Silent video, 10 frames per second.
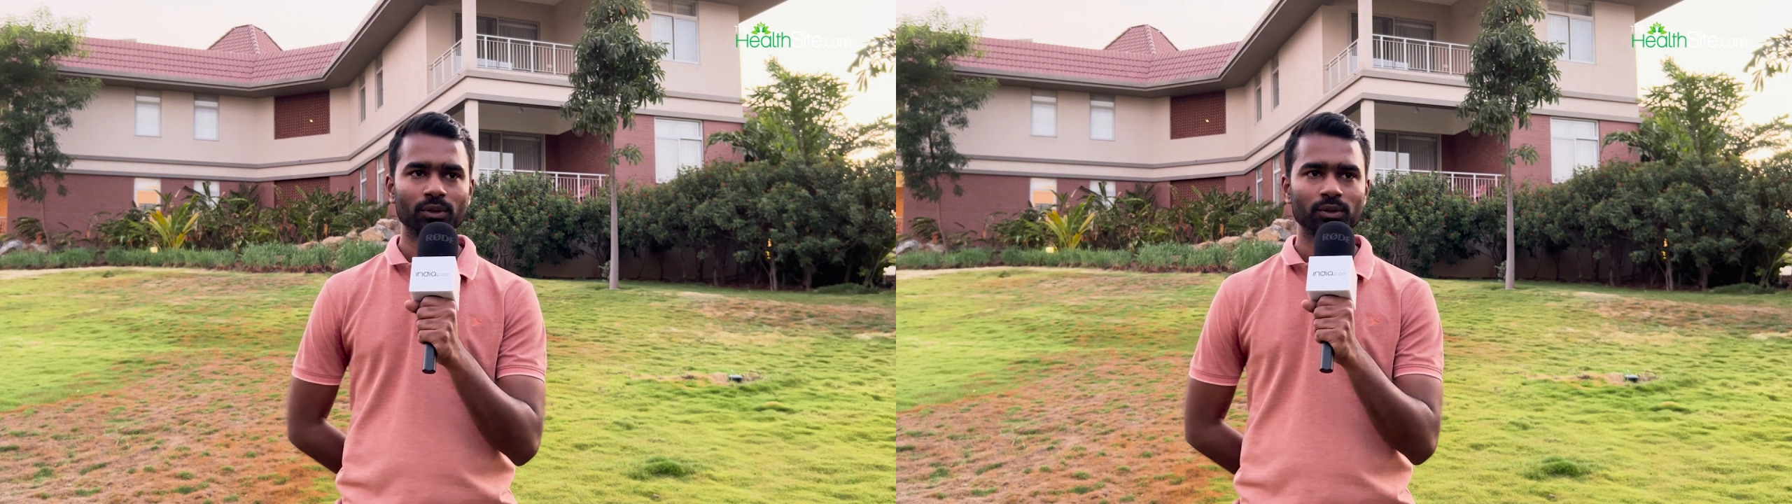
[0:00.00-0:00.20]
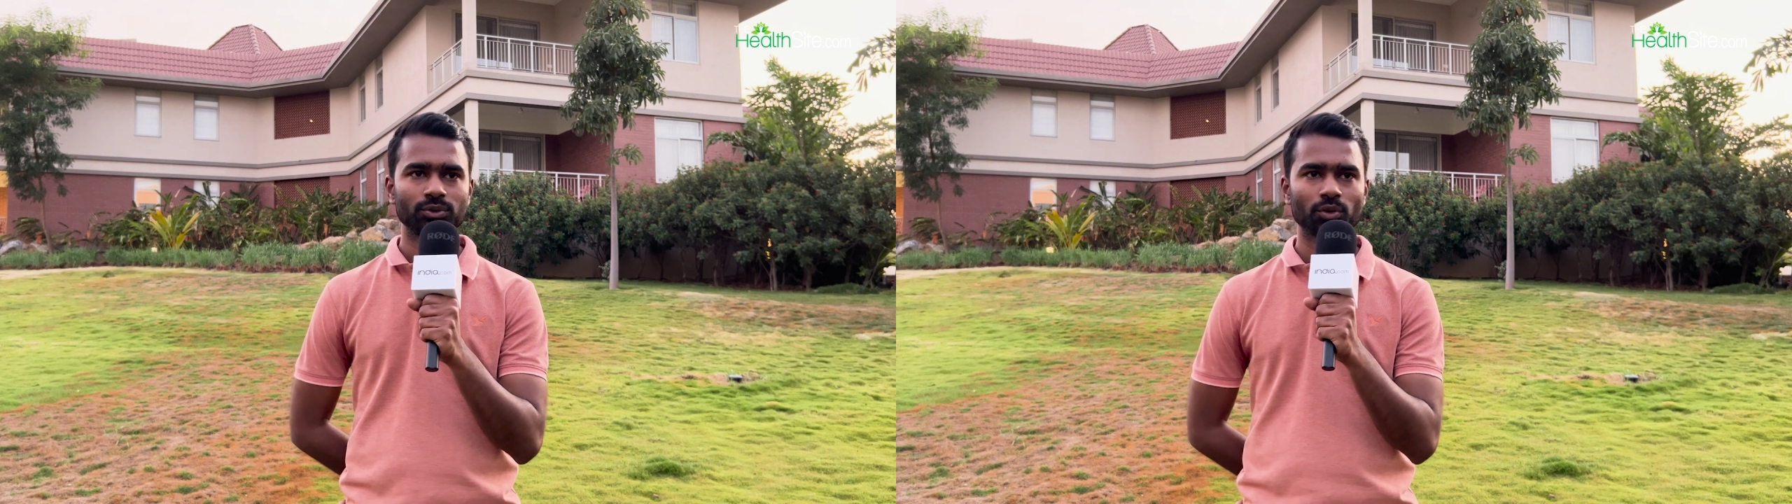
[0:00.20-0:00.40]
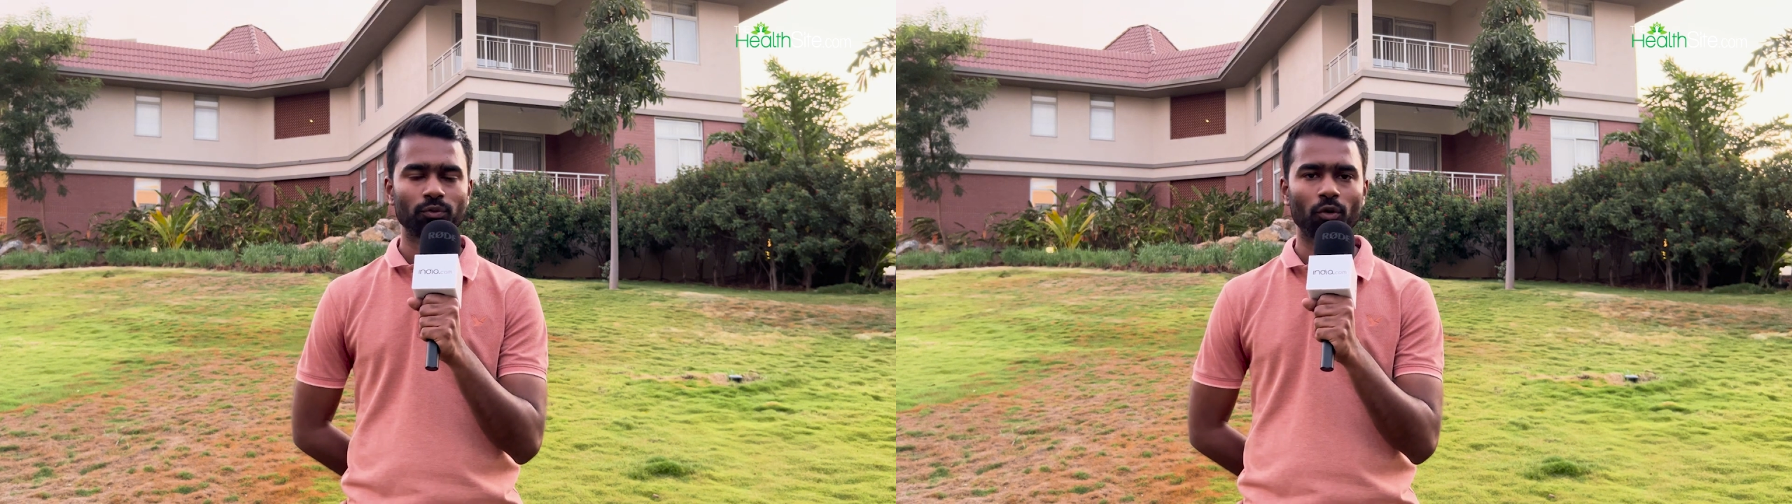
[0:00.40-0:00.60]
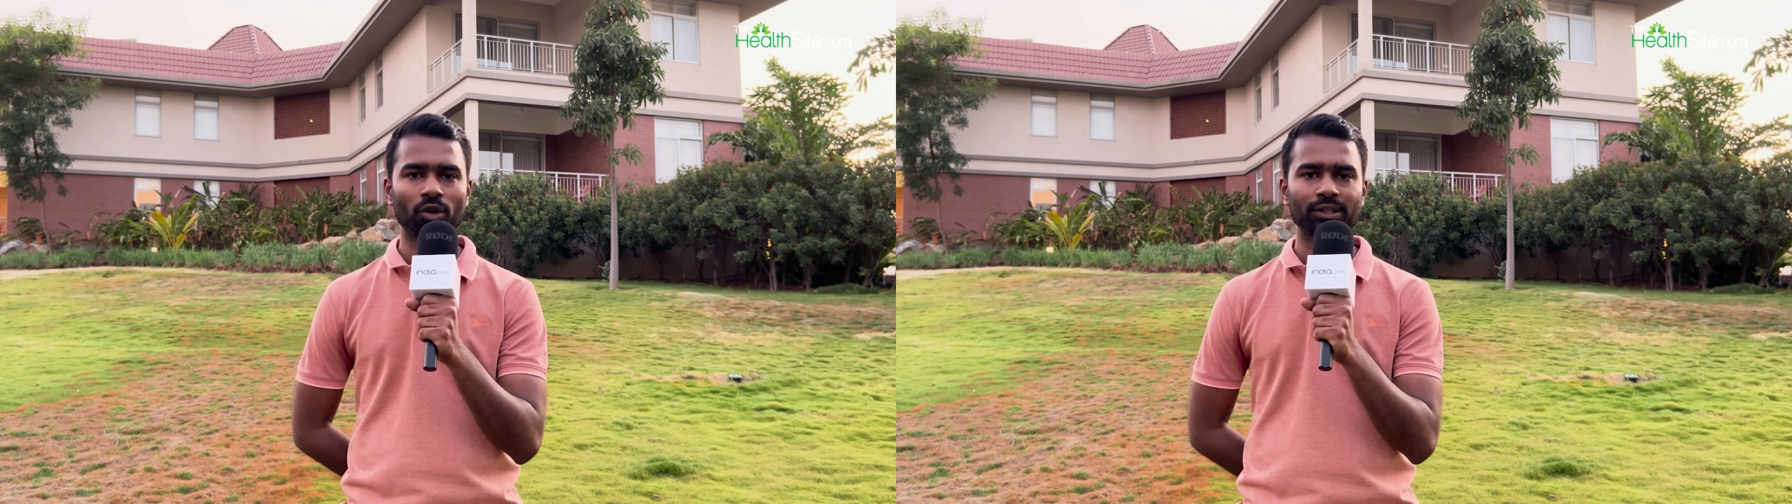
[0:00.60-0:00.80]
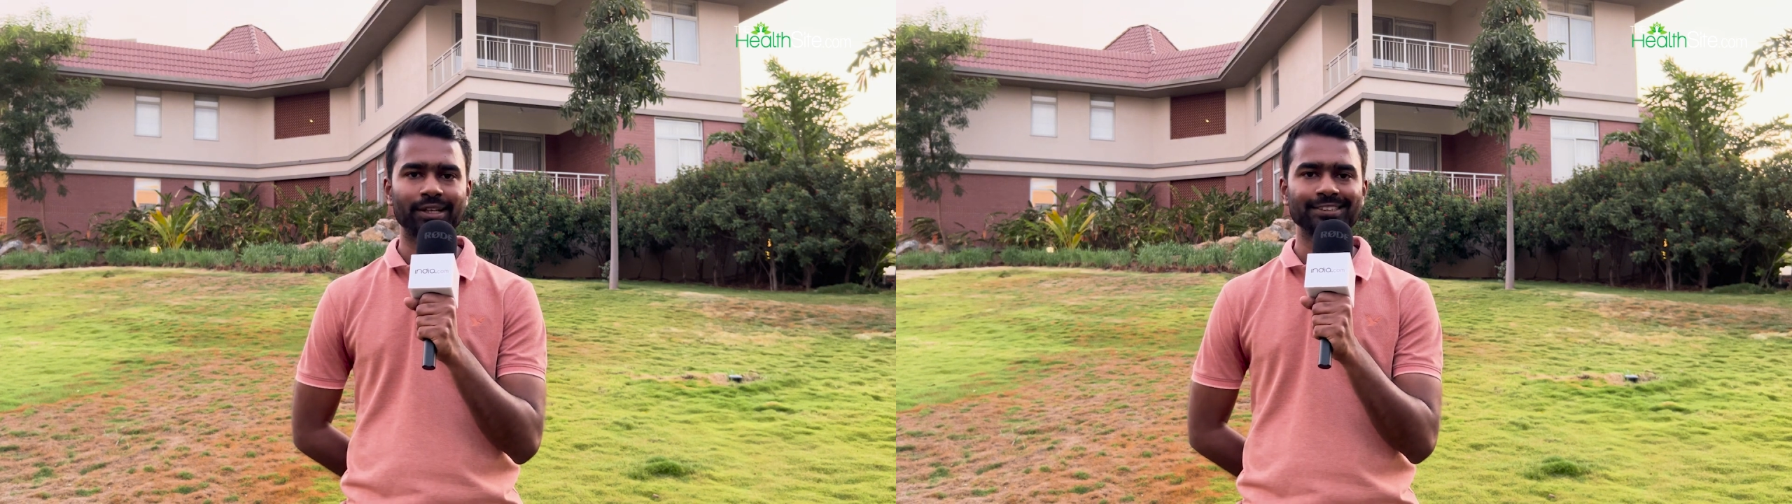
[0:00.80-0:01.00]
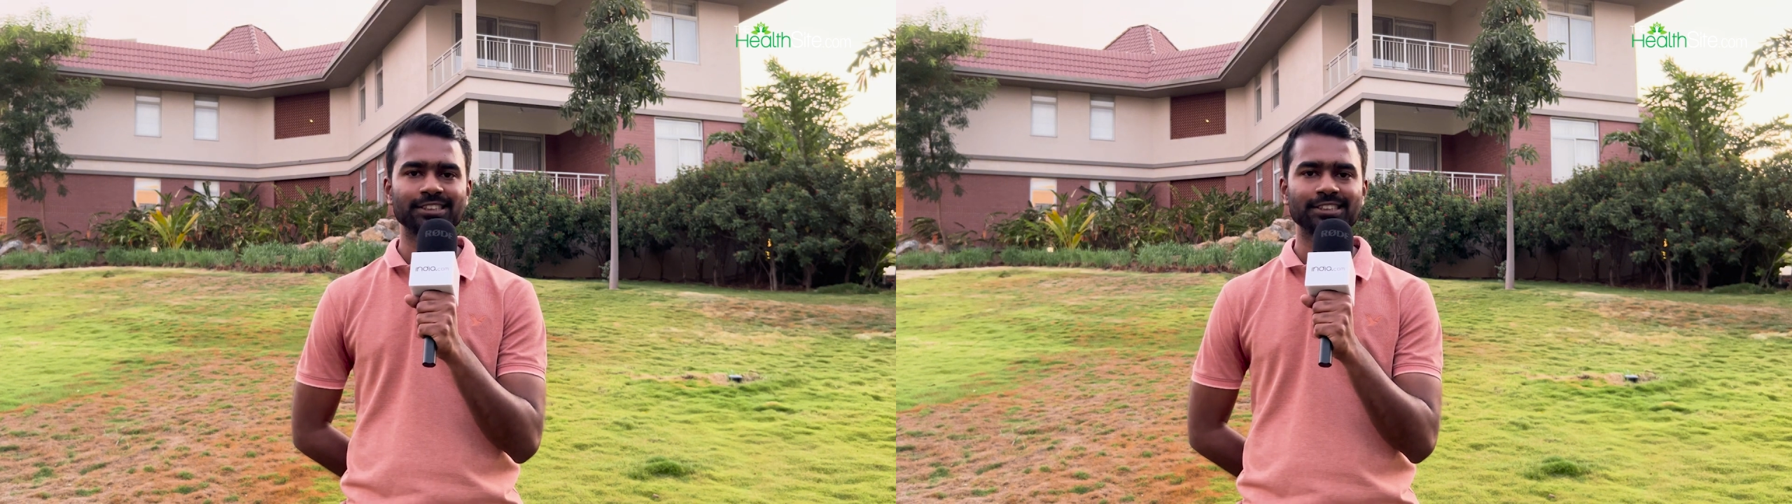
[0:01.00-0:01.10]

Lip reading: So for kids